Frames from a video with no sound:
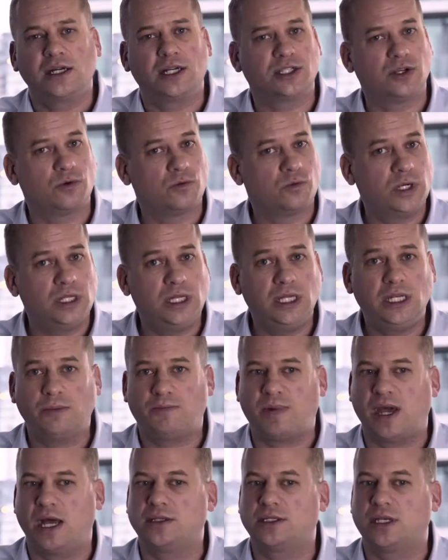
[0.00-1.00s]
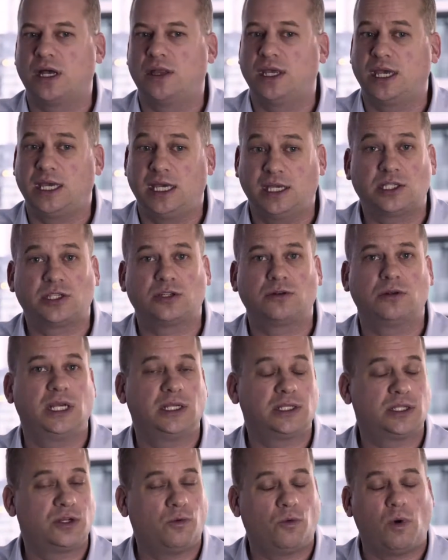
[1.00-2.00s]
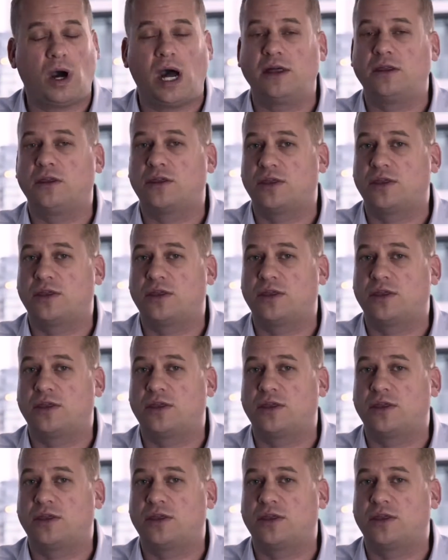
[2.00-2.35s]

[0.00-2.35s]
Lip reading: because it really depends on the history as to why